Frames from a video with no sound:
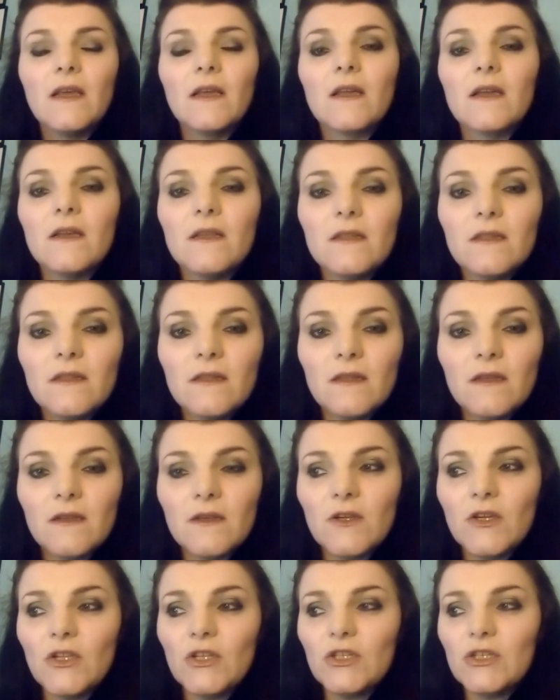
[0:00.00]
can
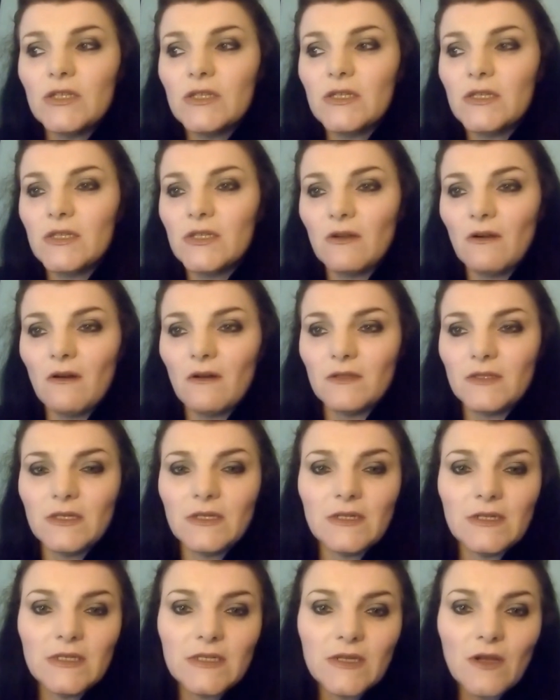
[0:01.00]
just start to
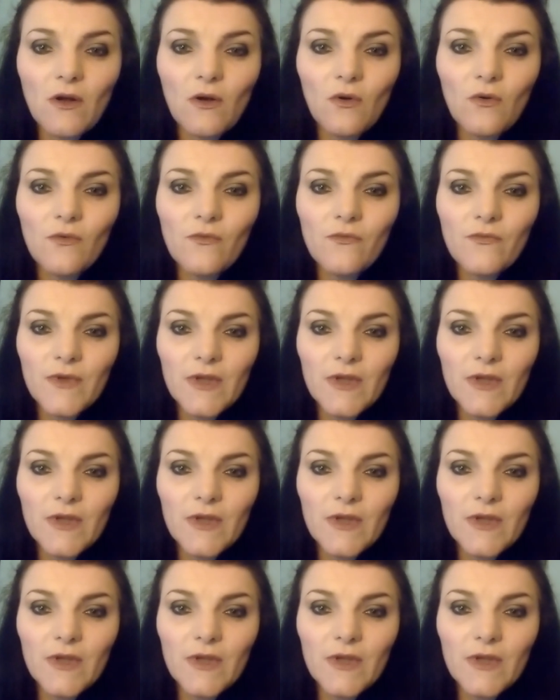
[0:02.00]
dissolve